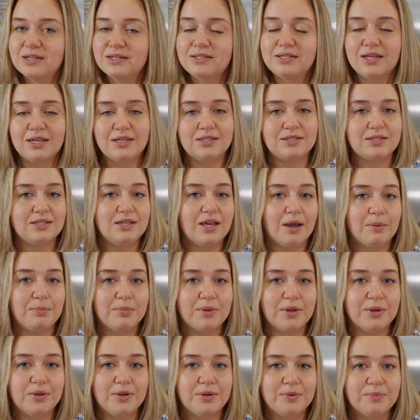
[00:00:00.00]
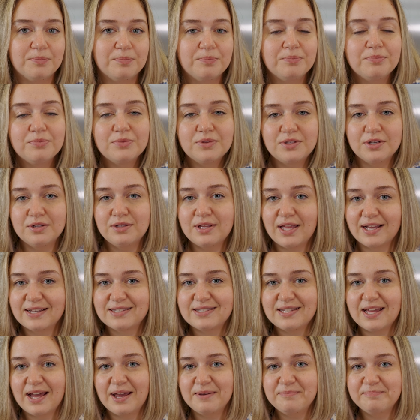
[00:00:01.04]
a tasty upload. Till next
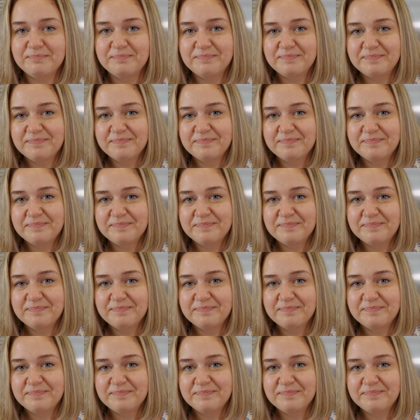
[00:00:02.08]
time.